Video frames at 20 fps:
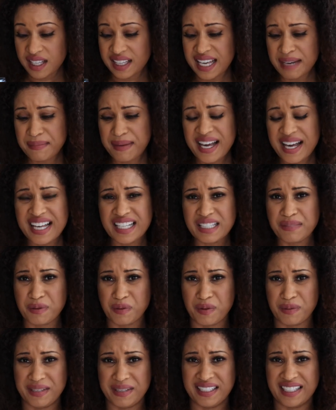Like my
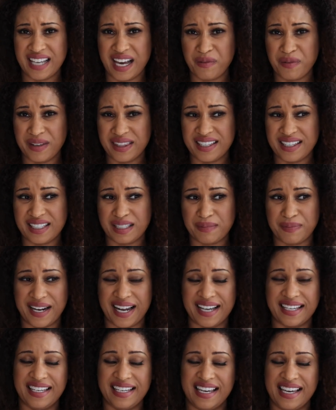husband would be done with this, but
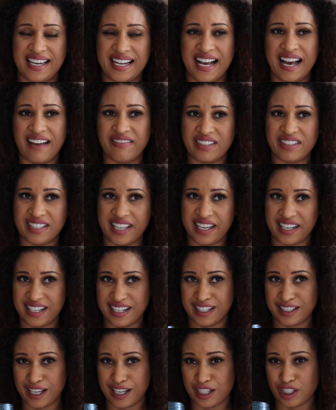I can't. I have to take
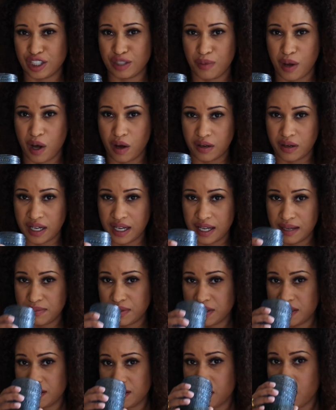it in like small
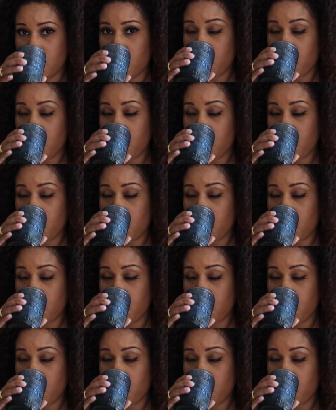gulps.